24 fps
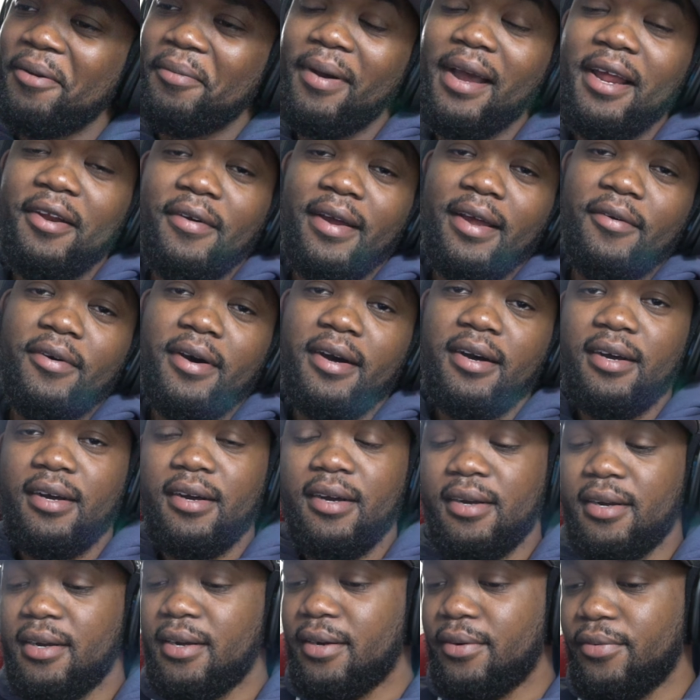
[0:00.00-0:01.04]
But anyway, well,
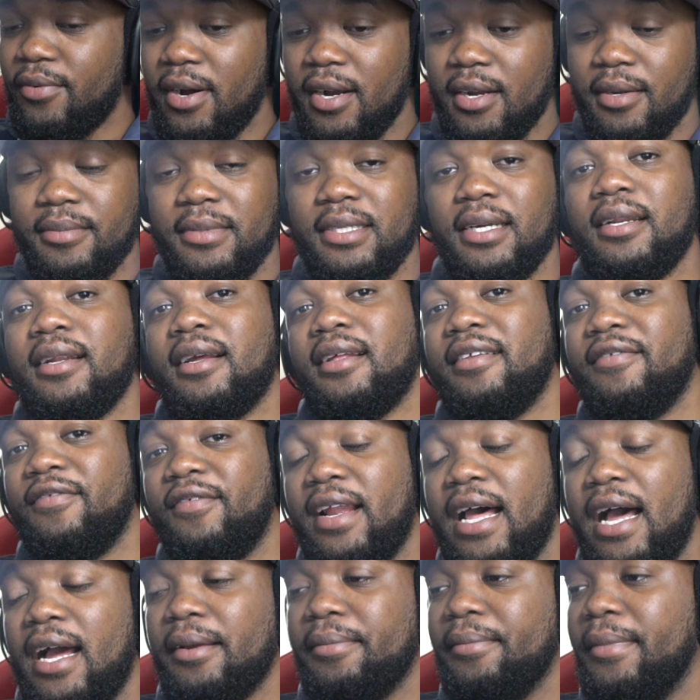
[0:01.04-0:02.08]
uh, welcome to another
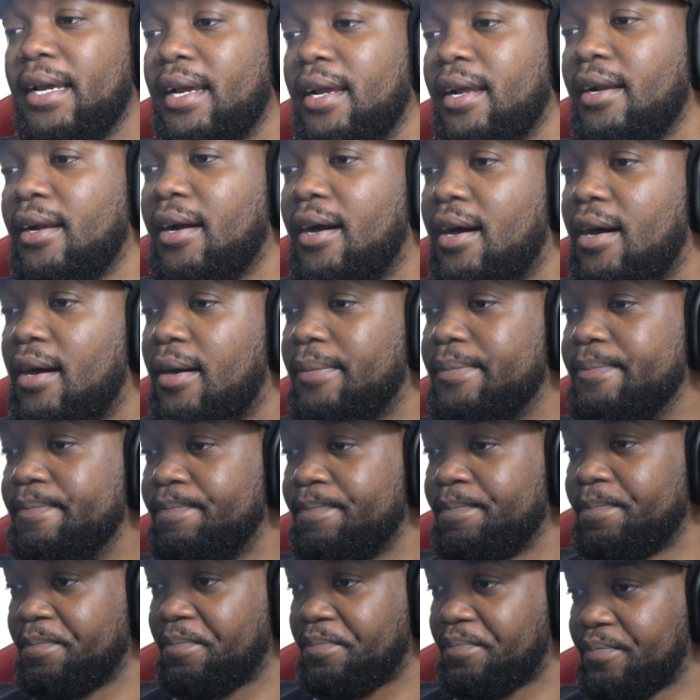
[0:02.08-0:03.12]
vlog, man. Um,
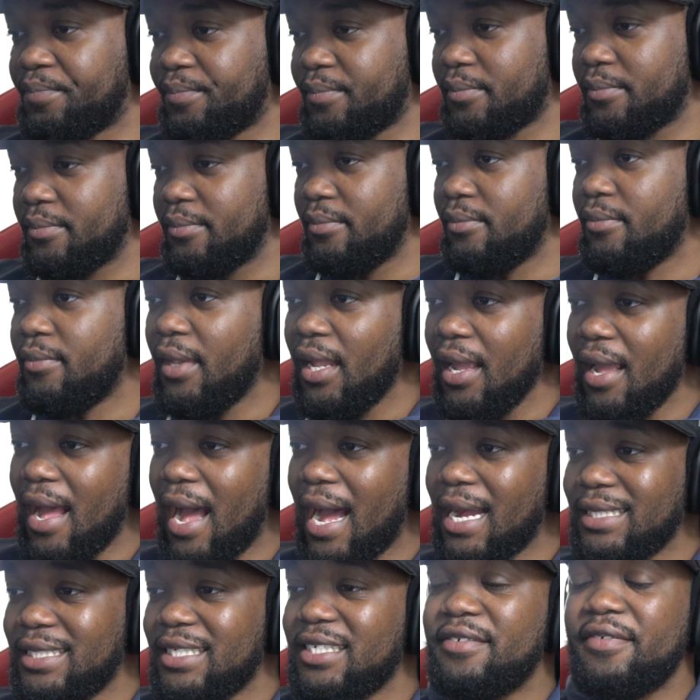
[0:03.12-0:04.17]

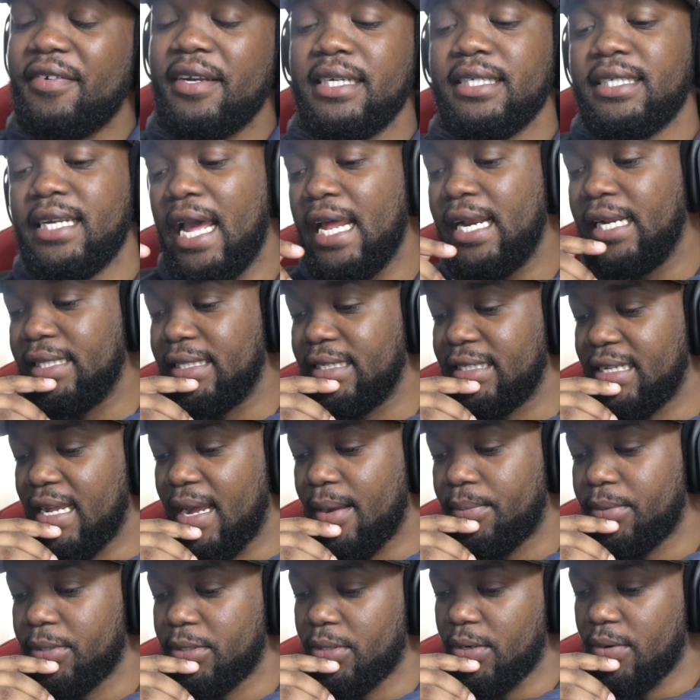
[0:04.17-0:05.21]
I just finished edit this
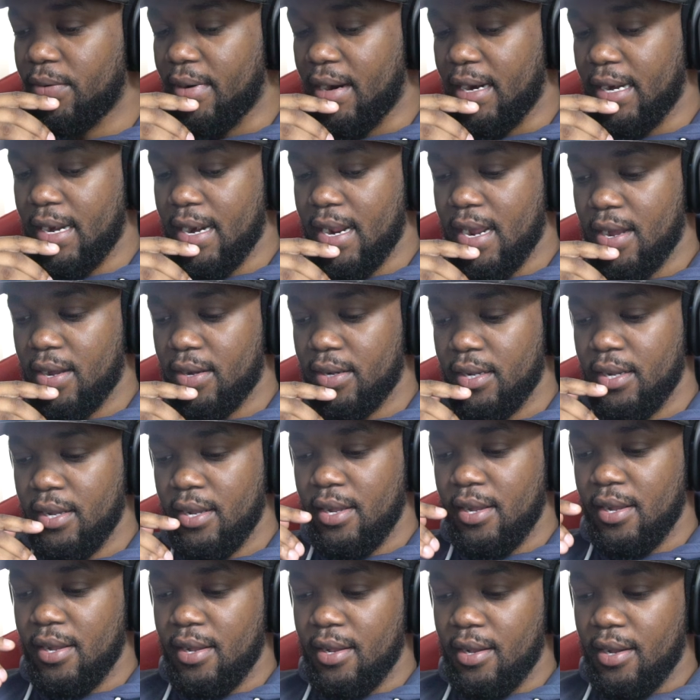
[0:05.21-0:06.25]
episode right now.
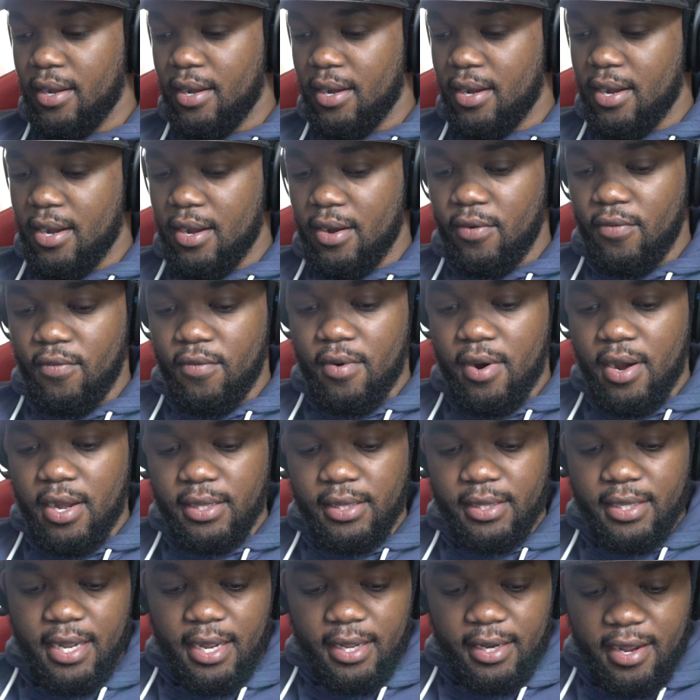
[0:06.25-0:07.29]
Uh,
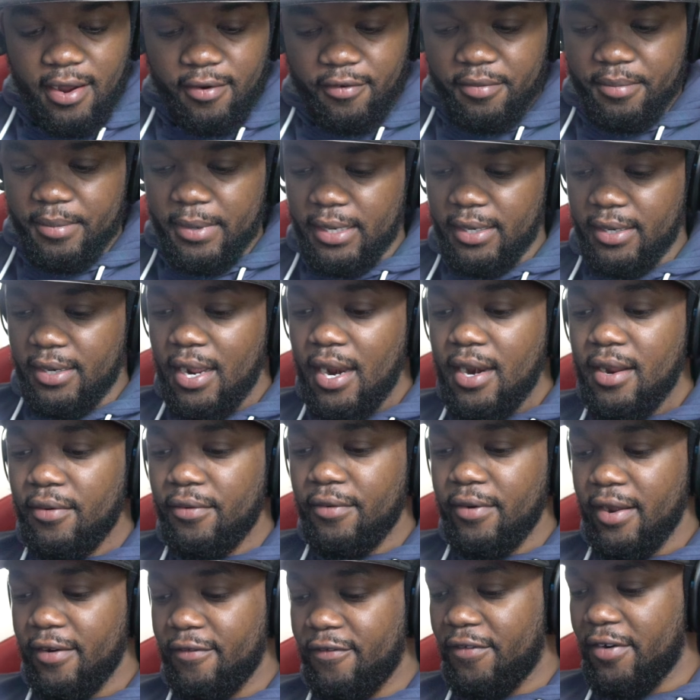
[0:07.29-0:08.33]
one thing that we've been dealing
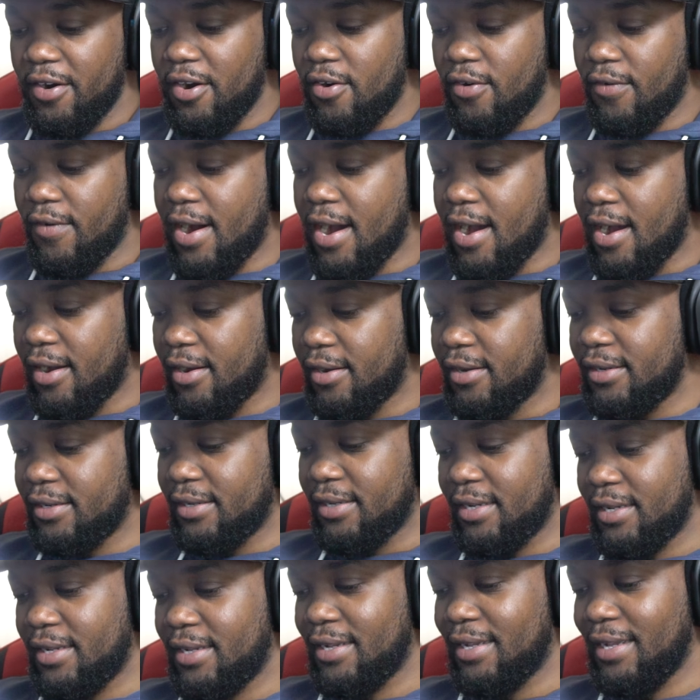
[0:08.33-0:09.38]
with for a while
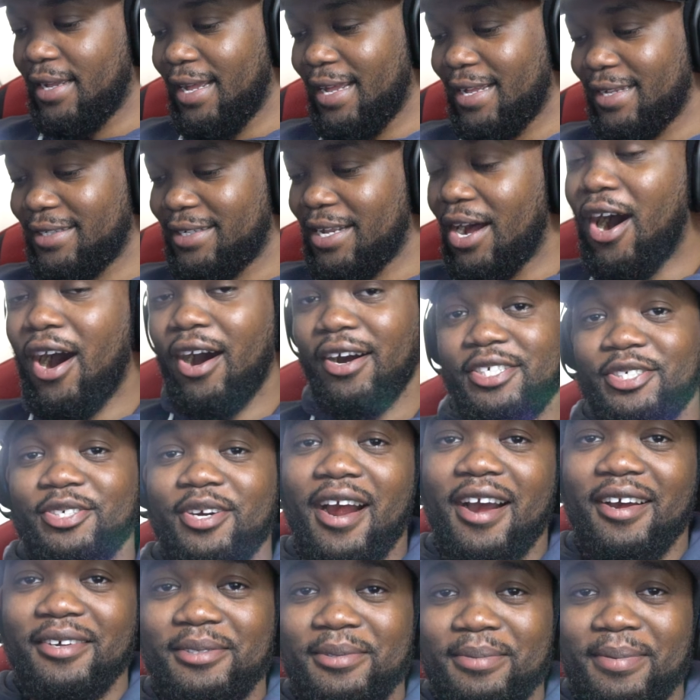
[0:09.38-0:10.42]
is hard
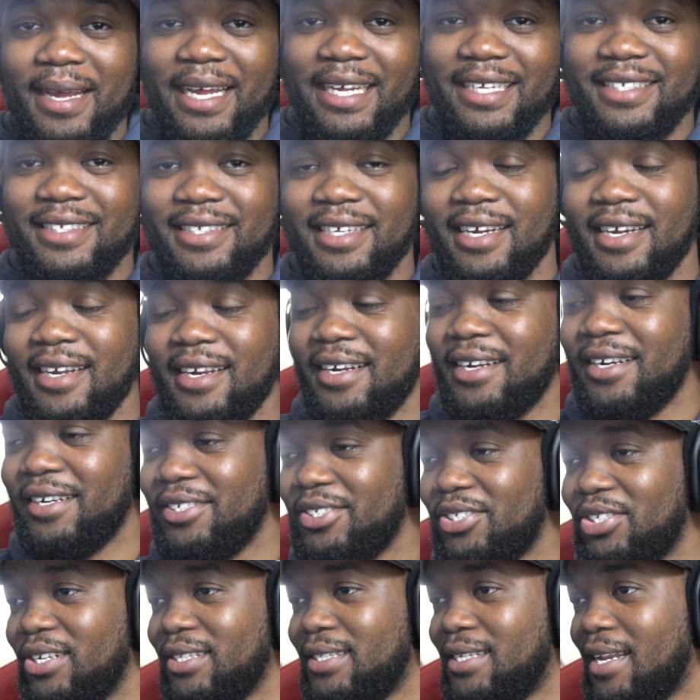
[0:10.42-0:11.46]
drive space.
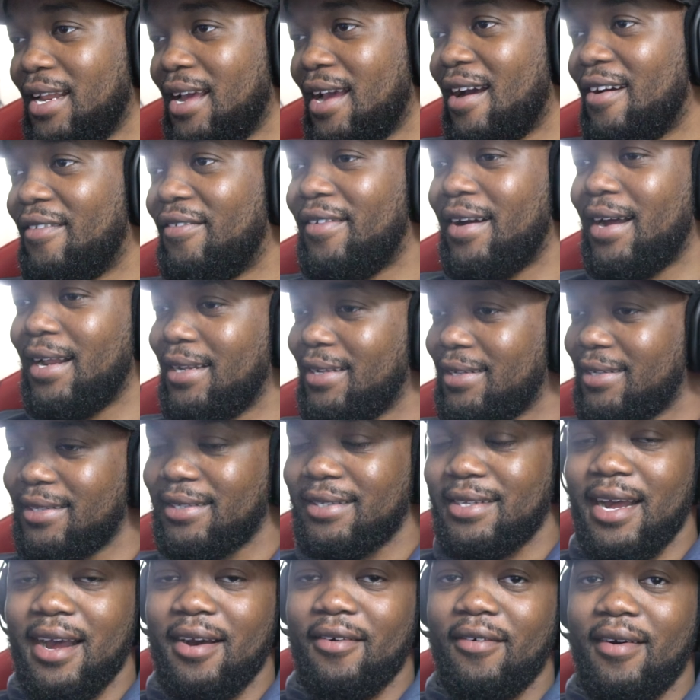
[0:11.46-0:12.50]
So today I finally
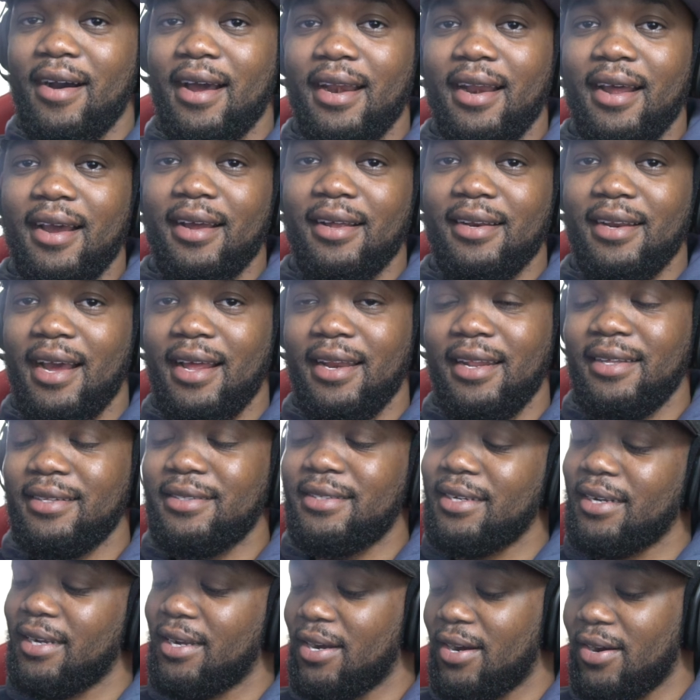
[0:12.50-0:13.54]
decided why not. I need
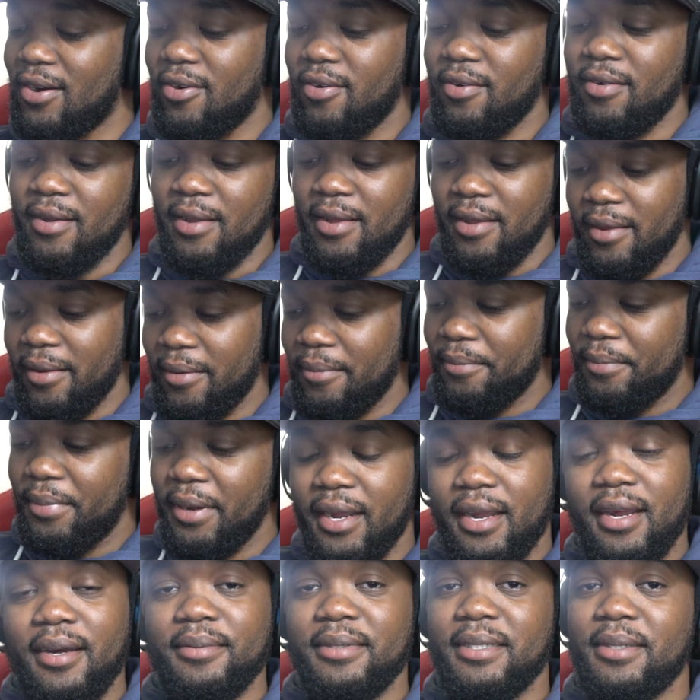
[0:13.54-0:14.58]
to go
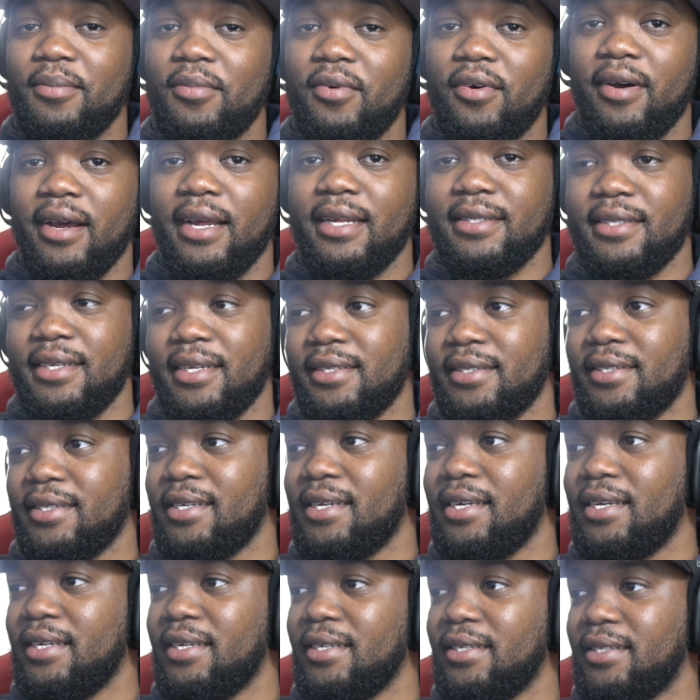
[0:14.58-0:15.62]
pick up some more
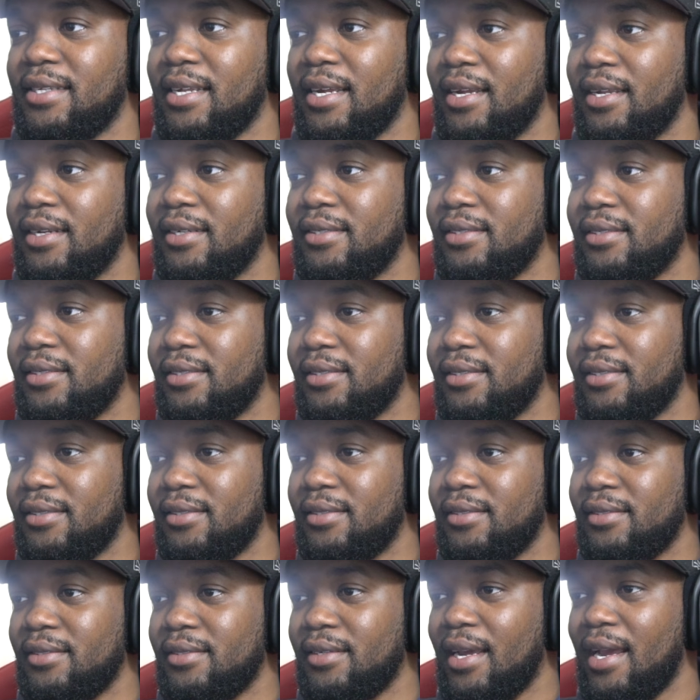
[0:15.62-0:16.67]
SSDs and
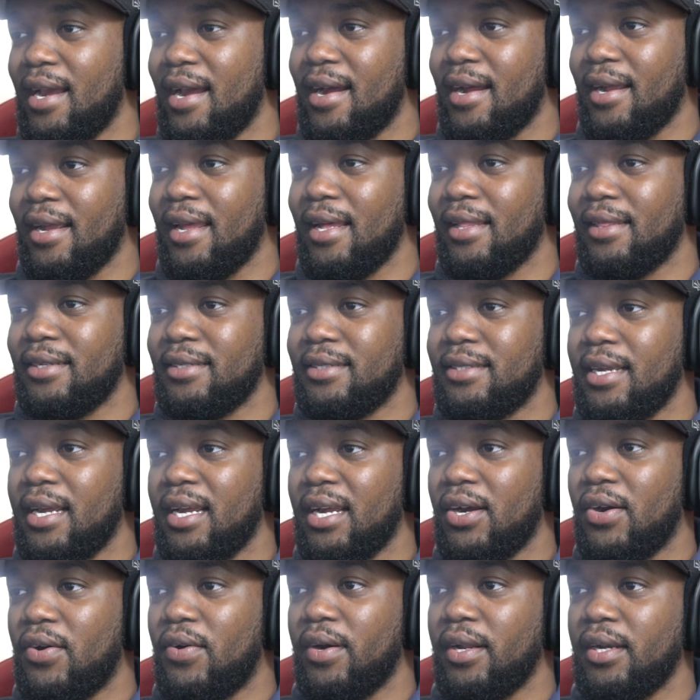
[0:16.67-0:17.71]
yeah, get this thing
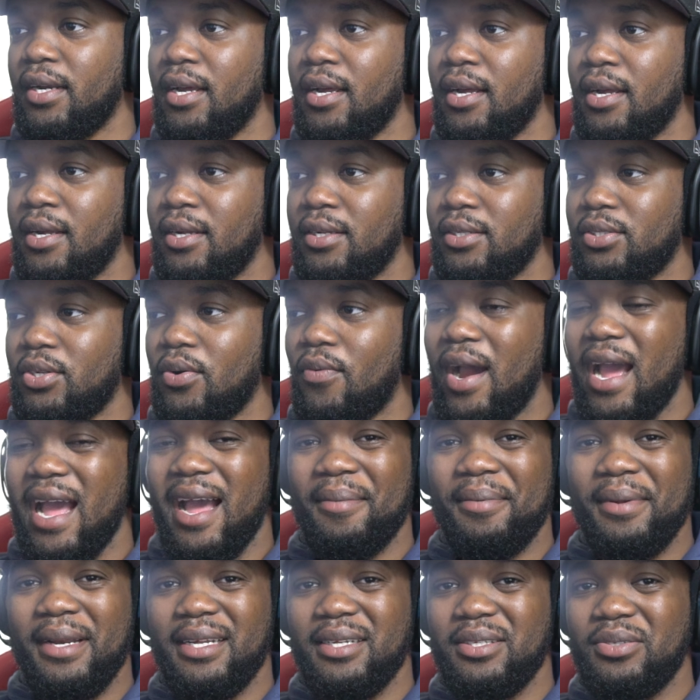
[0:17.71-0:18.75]
going. So what
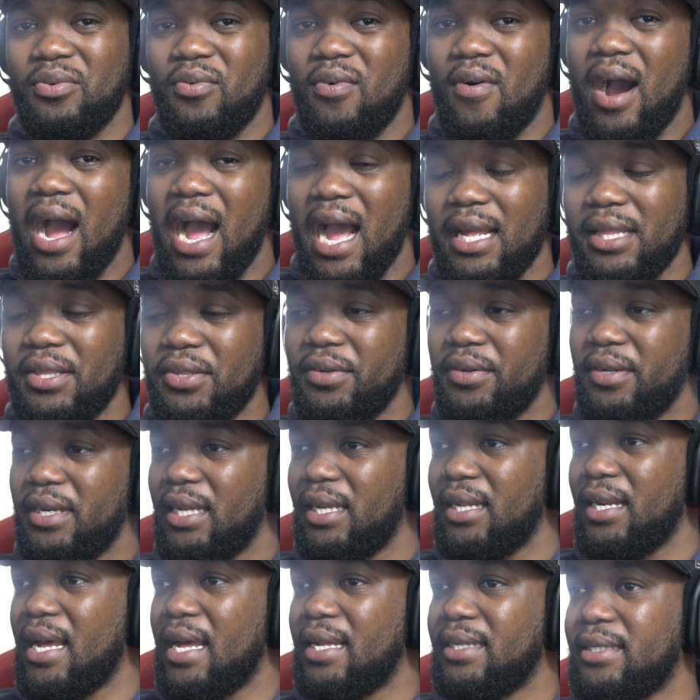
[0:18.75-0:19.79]
happened is why I do
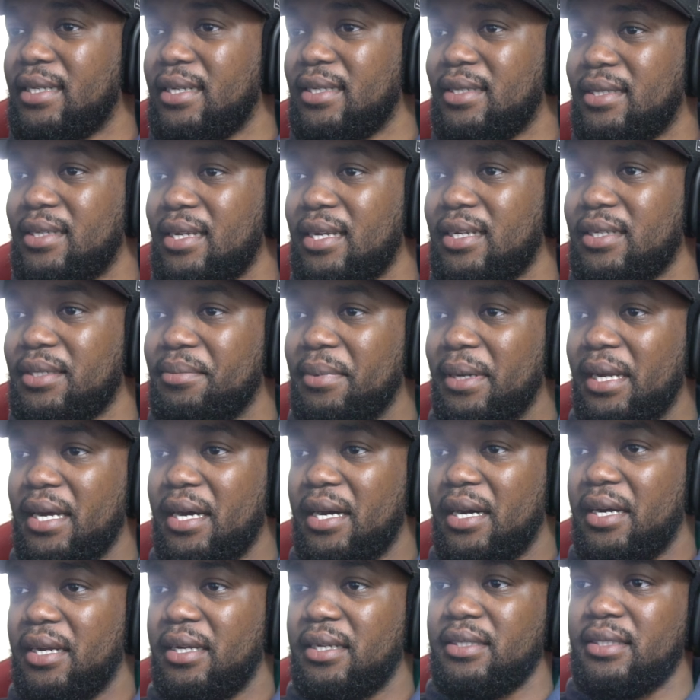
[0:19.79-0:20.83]
need SSDs
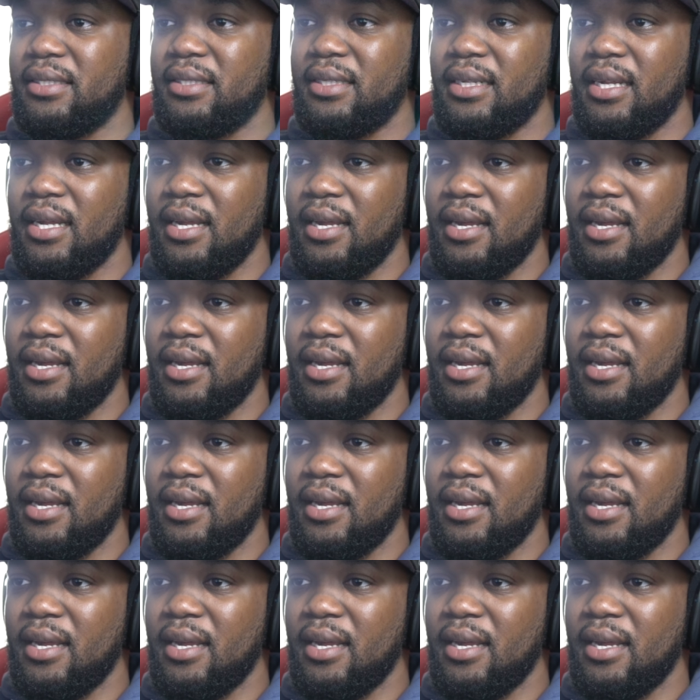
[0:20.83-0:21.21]
because